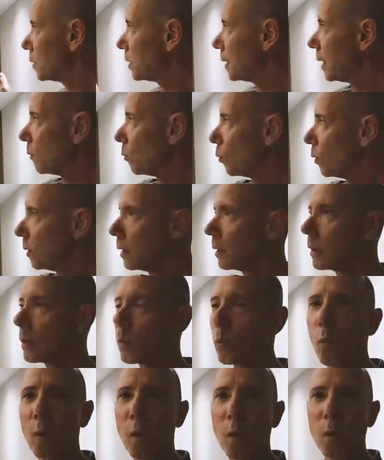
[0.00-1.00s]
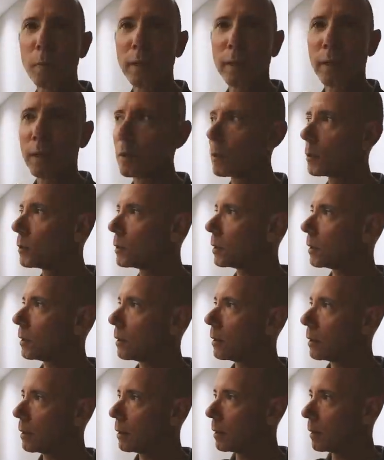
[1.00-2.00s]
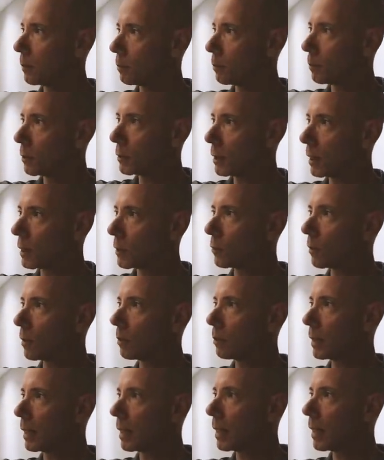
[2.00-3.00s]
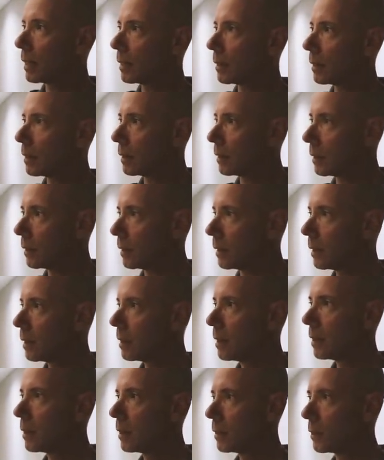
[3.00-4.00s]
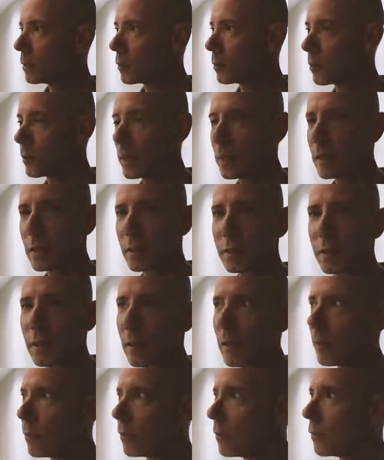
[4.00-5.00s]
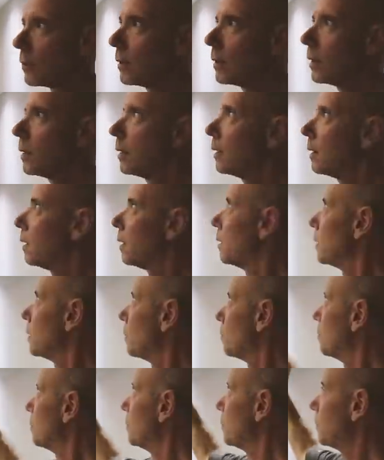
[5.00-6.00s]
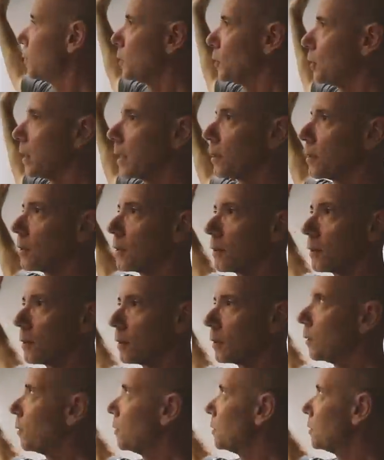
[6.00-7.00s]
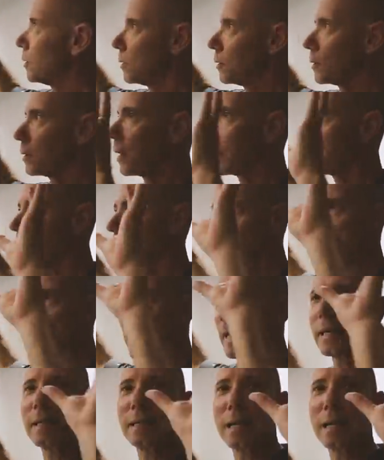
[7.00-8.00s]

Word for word: set within the wall panels. It projects from behind the screen itself. The projector, you'll notice, is not hanging